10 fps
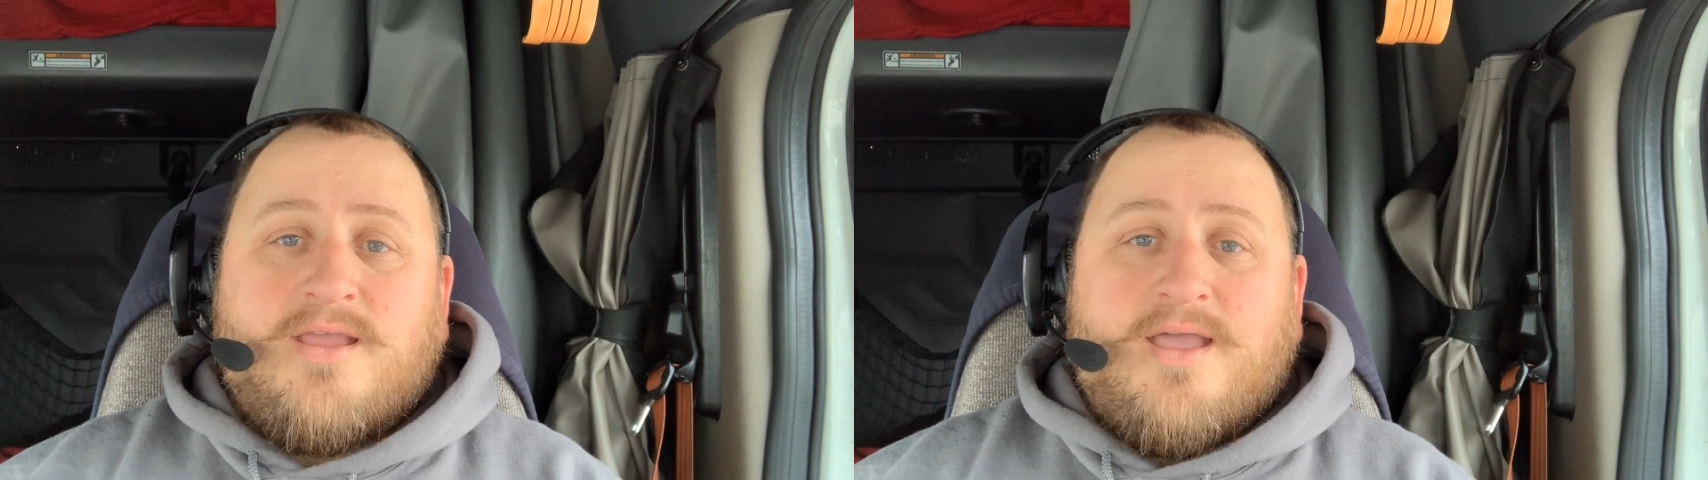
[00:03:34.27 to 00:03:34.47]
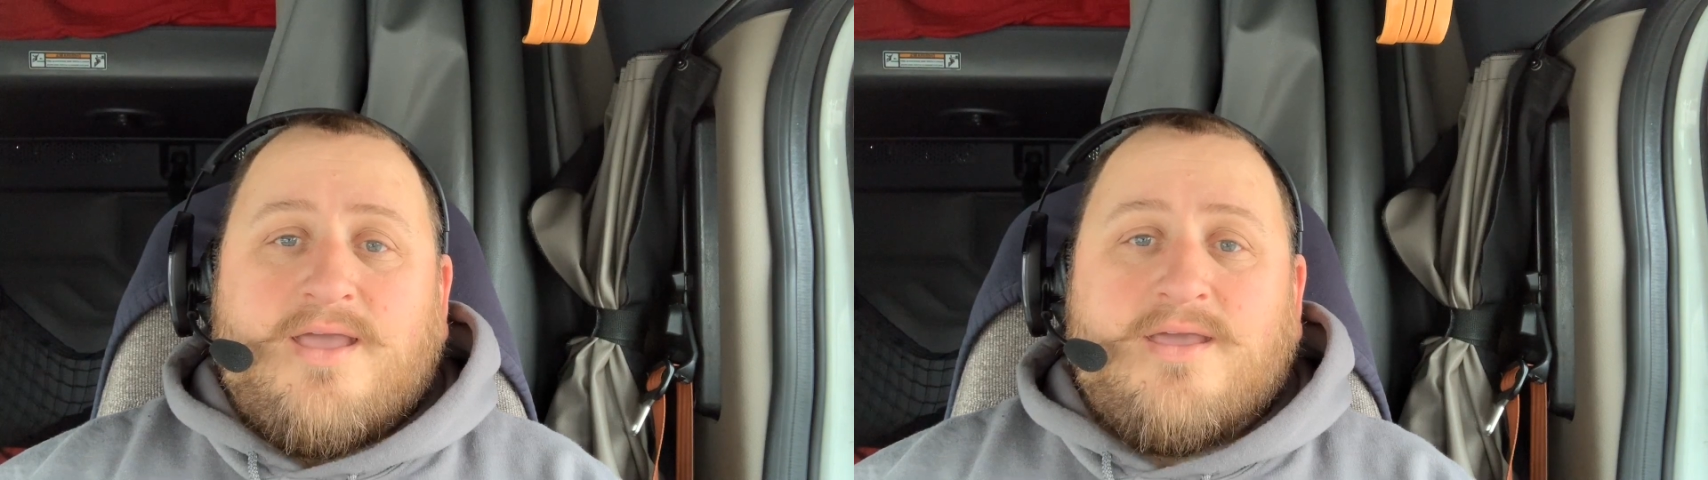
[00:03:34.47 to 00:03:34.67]

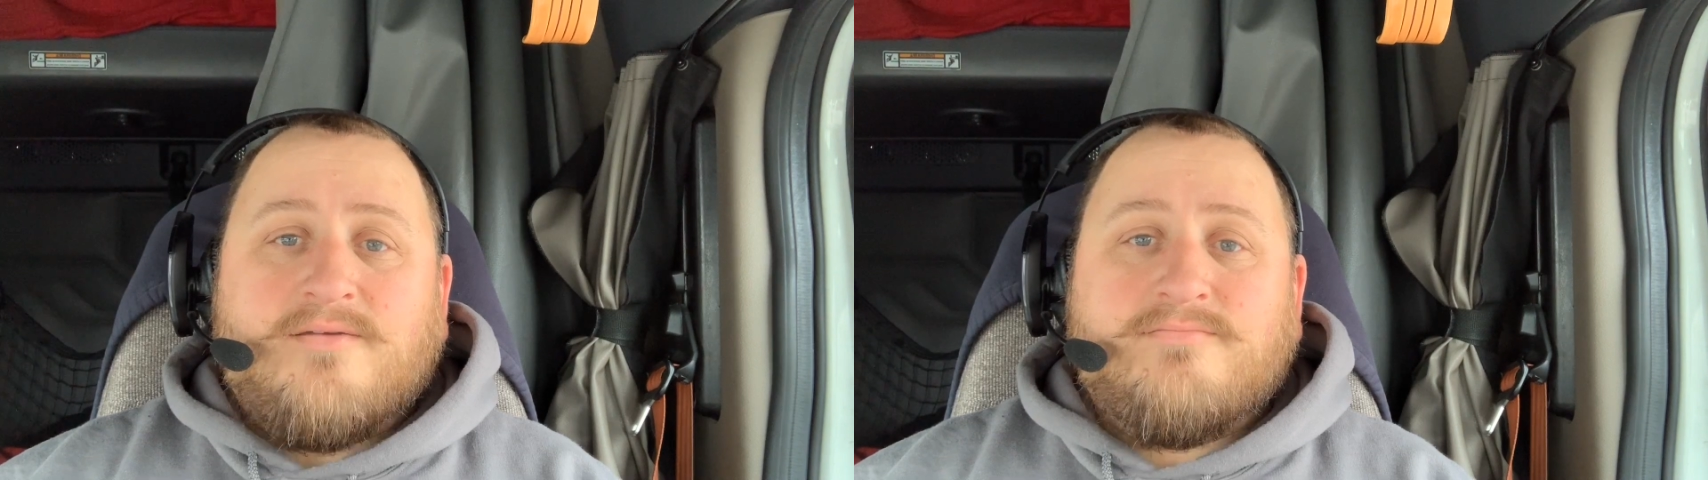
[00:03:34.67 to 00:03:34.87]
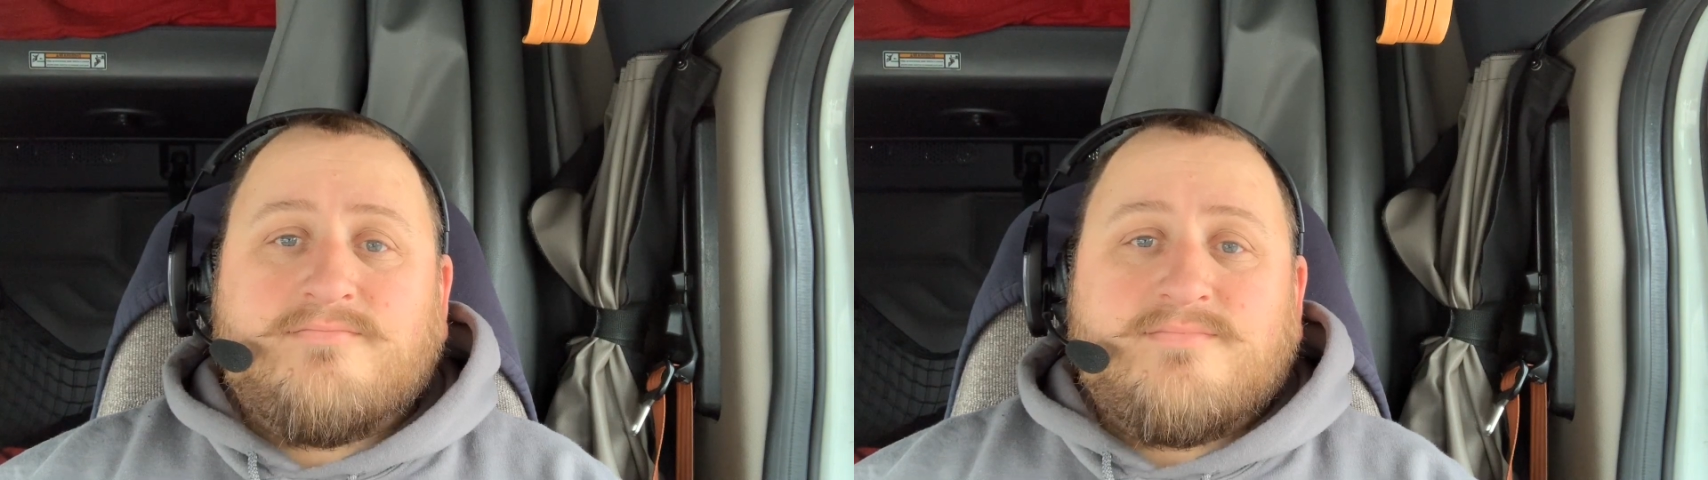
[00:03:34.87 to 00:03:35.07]

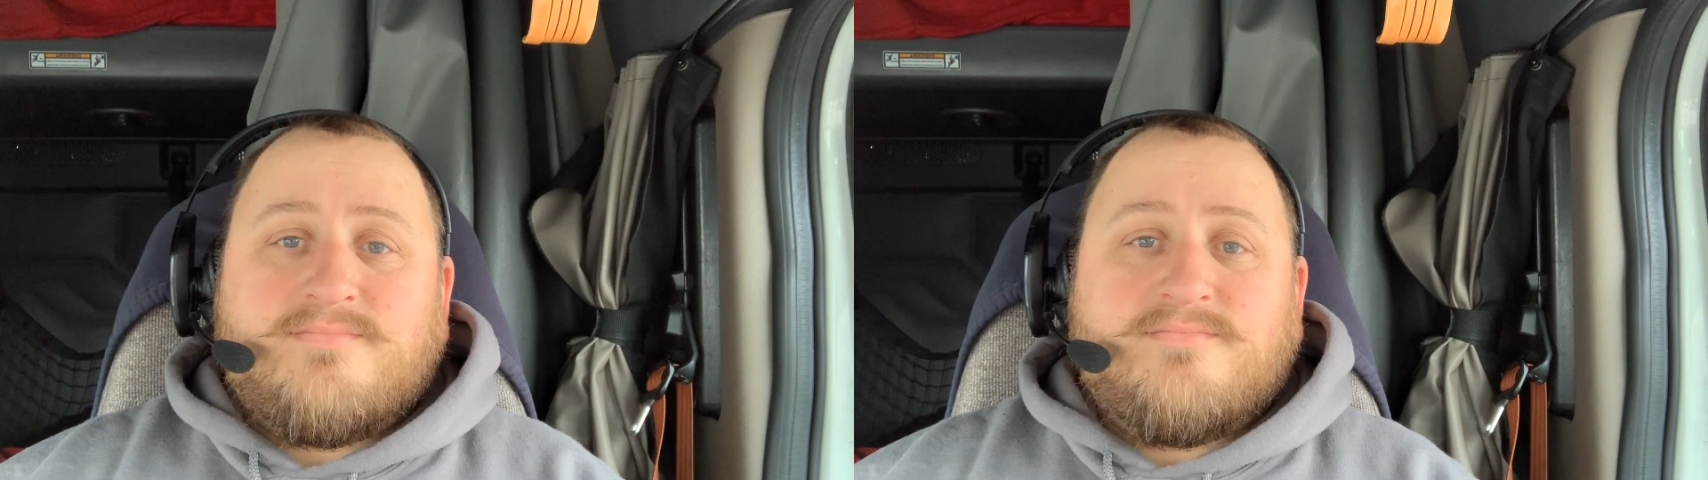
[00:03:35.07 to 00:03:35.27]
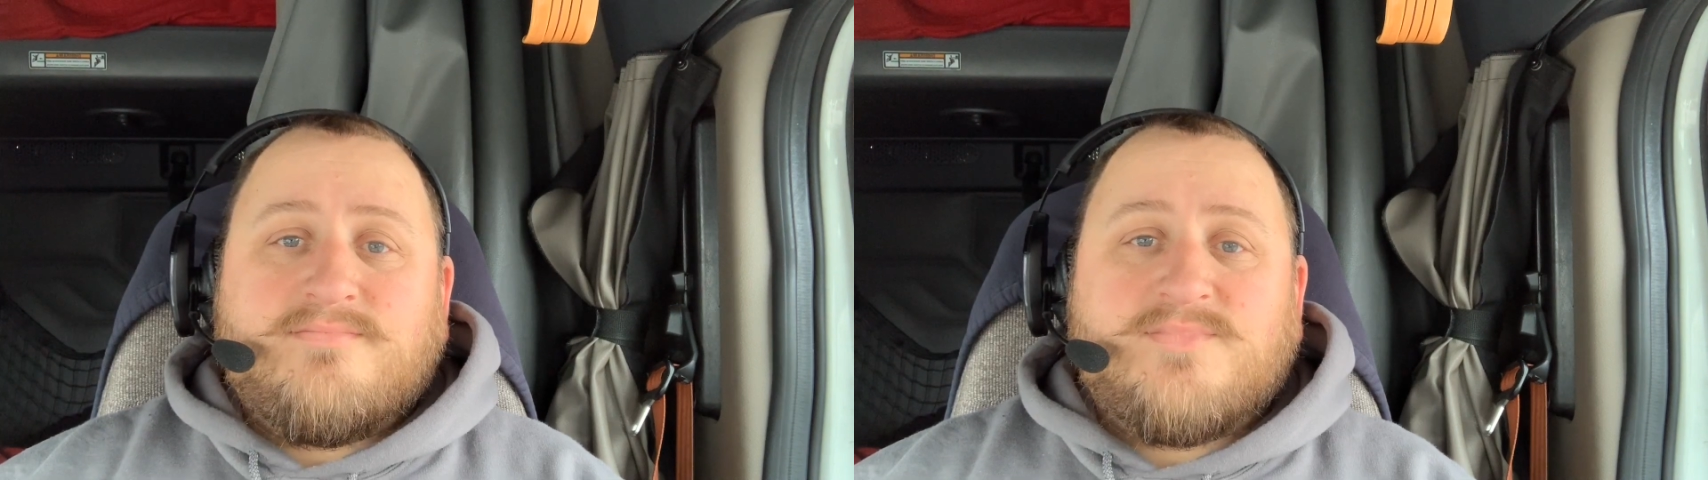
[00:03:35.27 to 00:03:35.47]
and
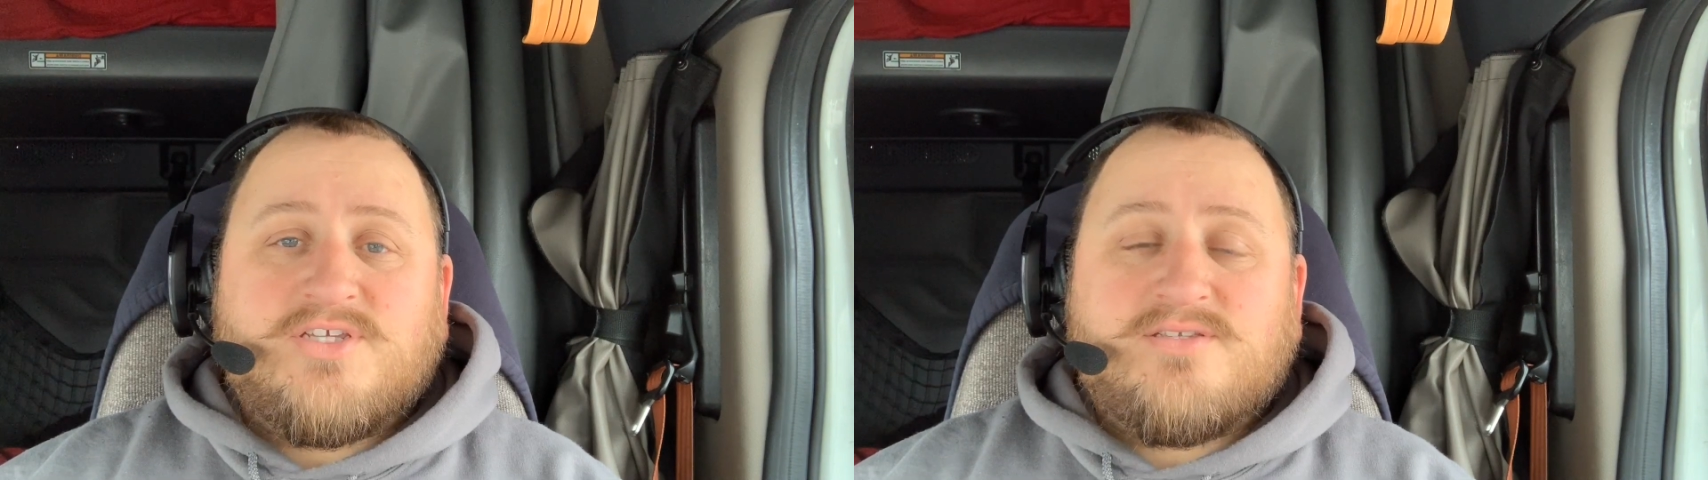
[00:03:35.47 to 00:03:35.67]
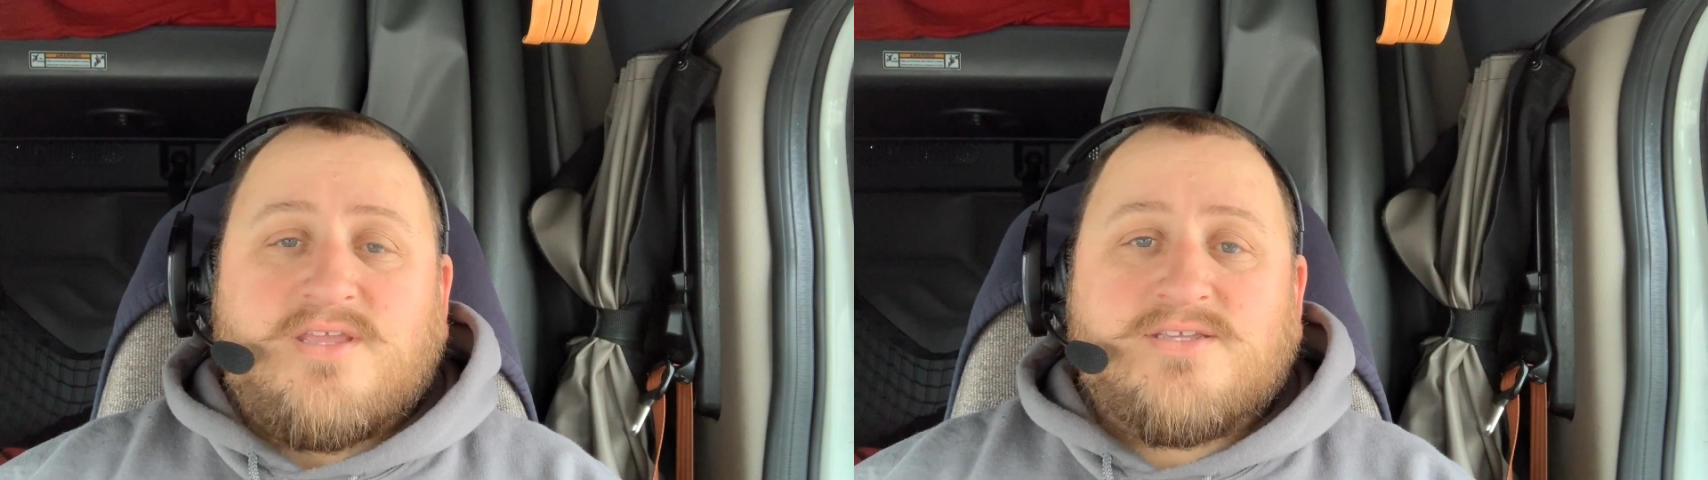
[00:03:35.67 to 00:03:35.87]

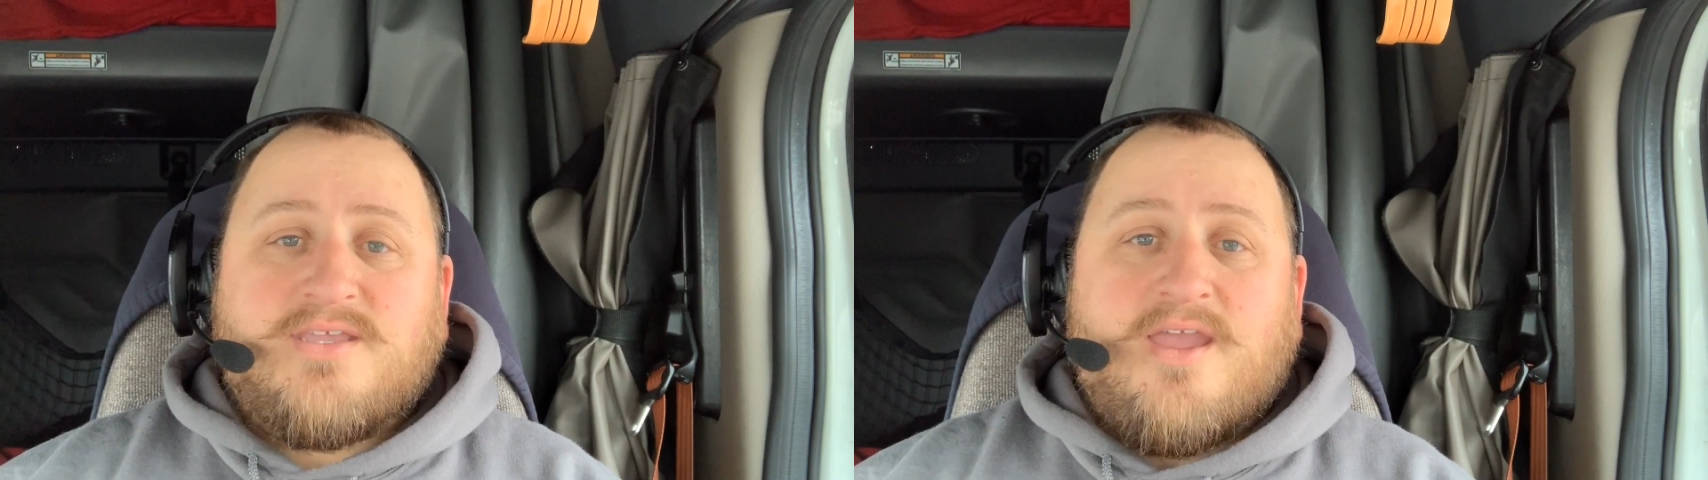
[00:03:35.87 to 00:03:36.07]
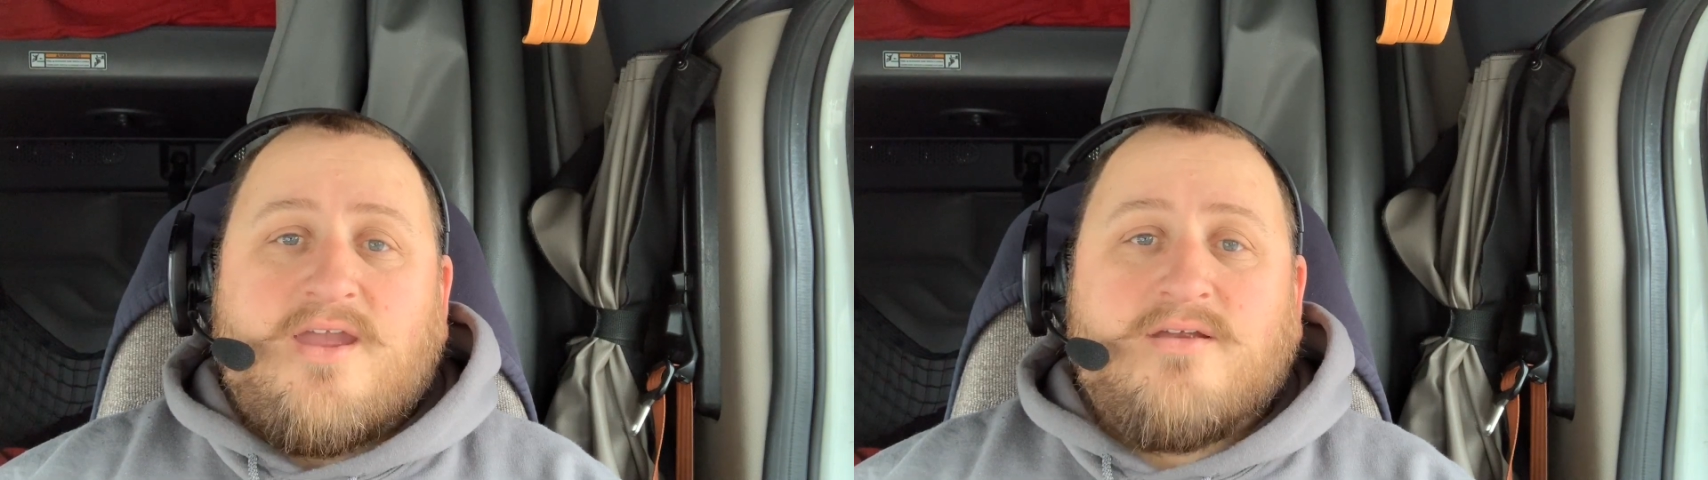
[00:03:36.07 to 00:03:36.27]
just
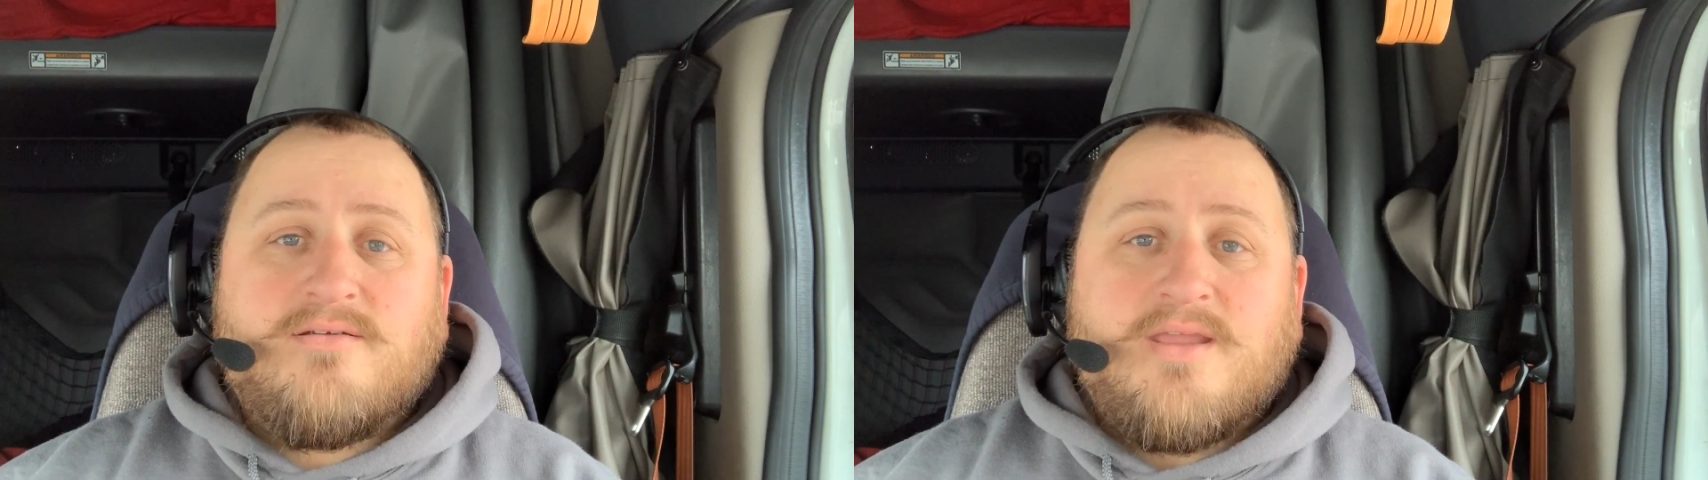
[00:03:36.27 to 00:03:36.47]
doesn't care.